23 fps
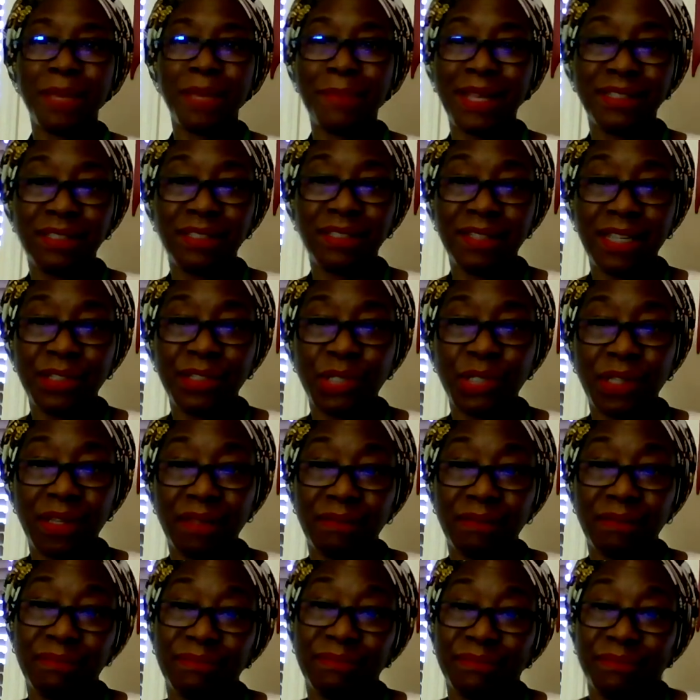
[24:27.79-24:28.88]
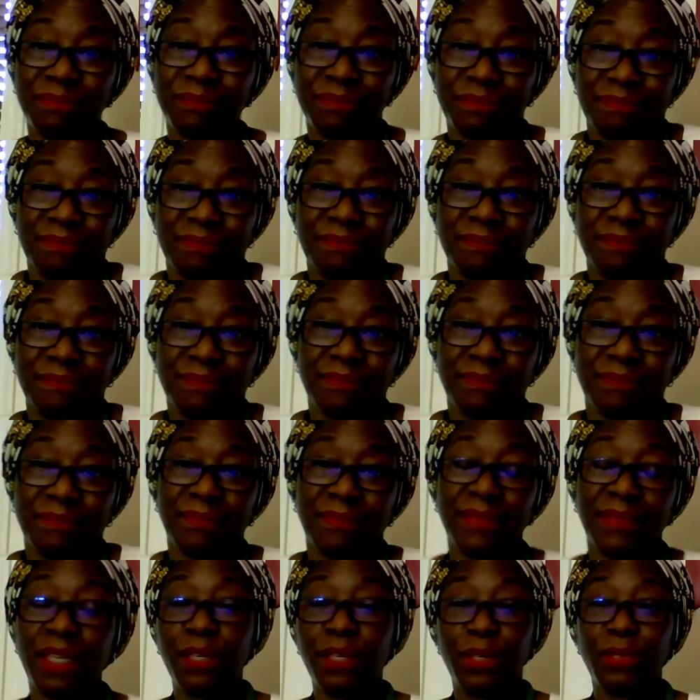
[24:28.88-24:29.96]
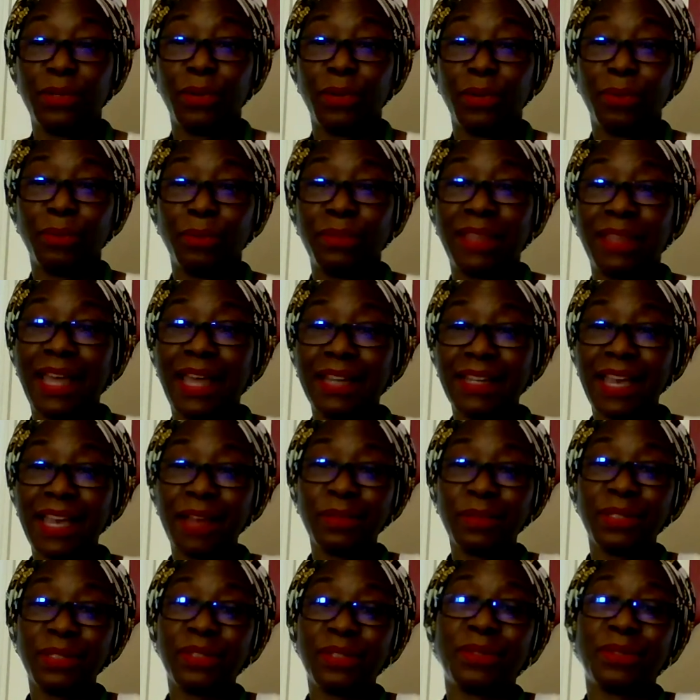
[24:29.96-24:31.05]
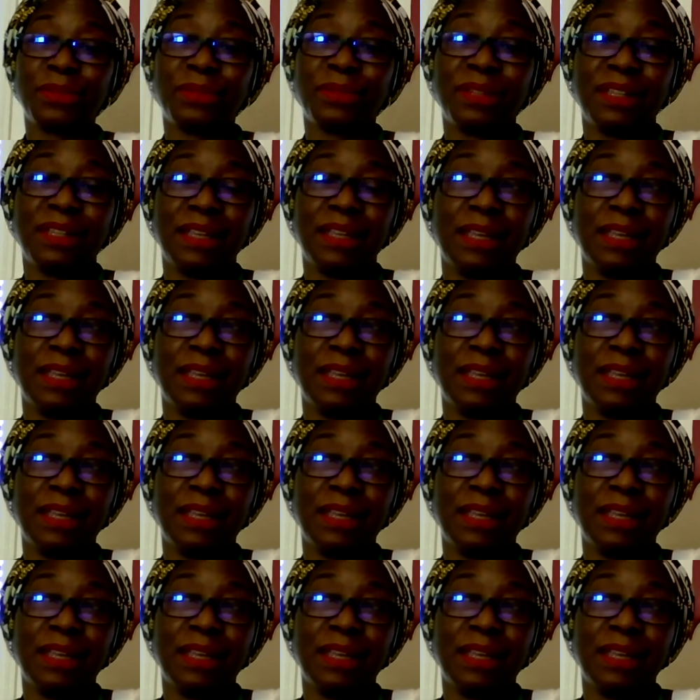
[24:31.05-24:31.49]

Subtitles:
imagination. You know, that counts too.